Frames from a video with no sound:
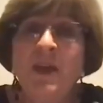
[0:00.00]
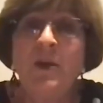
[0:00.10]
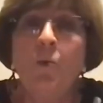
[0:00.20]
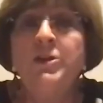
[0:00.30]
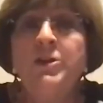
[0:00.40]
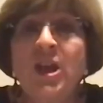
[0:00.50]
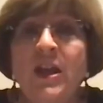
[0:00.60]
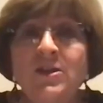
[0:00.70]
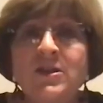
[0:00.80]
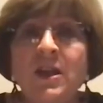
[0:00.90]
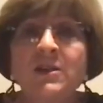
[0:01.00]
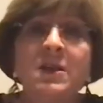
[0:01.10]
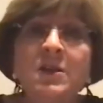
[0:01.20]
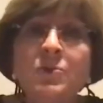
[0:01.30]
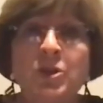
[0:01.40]
make one change, get
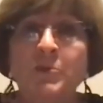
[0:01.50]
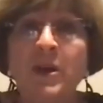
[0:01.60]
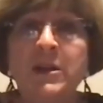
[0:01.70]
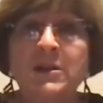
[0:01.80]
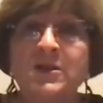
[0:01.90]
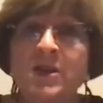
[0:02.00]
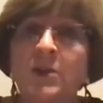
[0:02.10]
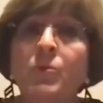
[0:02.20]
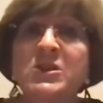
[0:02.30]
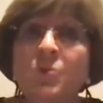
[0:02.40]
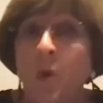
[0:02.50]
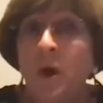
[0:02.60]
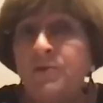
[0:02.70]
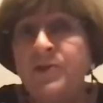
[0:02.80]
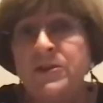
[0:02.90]
together with your buddy and decide what's
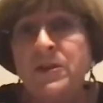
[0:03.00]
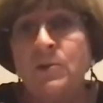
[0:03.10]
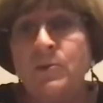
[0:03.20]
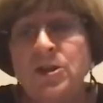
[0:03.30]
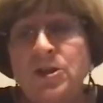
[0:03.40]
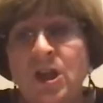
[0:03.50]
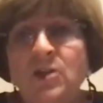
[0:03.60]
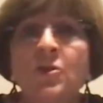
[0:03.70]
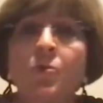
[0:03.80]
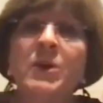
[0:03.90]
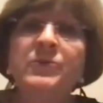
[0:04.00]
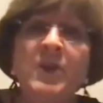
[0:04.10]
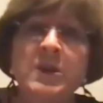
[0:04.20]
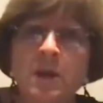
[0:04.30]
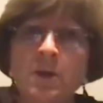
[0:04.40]
one fun thing we could change or one
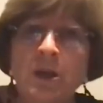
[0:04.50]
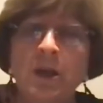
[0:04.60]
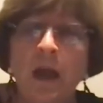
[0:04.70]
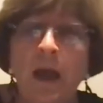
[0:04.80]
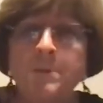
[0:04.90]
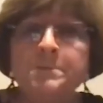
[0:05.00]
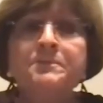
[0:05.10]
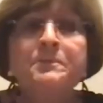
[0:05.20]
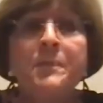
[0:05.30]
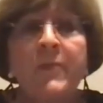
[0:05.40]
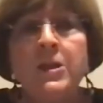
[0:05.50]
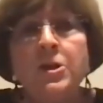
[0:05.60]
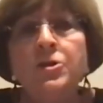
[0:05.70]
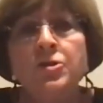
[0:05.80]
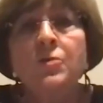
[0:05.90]
fun thing we could add. And
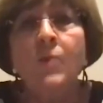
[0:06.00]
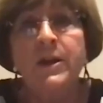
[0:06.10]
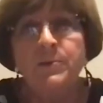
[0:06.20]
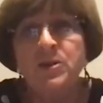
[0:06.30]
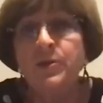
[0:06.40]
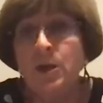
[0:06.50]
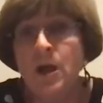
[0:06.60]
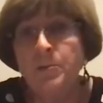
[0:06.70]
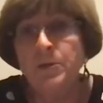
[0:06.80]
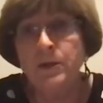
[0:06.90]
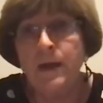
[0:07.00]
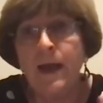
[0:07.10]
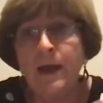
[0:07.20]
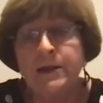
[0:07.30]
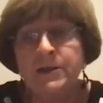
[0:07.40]
you usually wind up doing a couple of
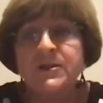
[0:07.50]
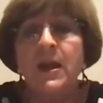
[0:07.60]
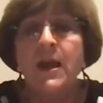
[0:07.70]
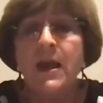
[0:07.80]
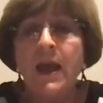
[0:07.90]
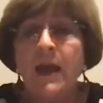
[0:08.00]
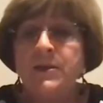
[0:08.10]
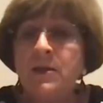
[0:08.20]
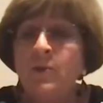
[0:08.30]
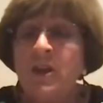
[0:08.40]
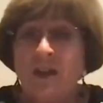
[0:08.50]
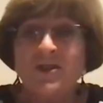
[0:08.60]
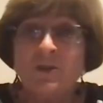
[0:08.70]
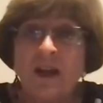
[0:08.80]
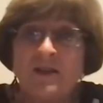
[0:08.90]
add-ins. And then we
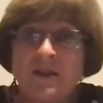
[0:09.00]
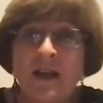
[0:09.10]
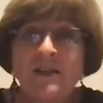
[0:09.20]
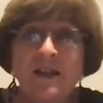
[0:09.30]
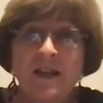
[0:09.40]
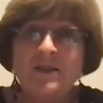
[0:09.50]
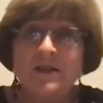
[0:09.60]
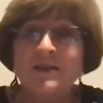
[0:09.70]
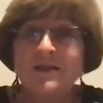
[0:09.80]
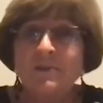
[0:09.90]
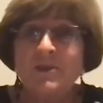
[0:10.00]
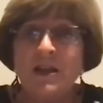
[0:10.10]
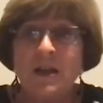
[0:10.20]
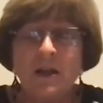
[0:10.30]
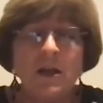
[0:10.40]
customize it, and that class does
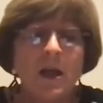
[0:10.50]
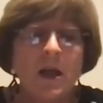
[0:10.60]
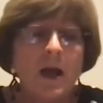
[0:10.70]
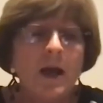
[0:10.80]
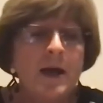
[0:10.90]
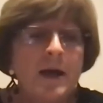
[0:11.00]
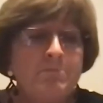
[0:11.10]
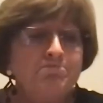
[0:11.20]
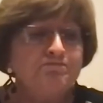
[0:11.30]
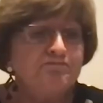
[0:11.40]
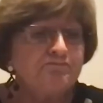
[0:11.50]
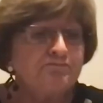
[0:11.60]
something neat. Um,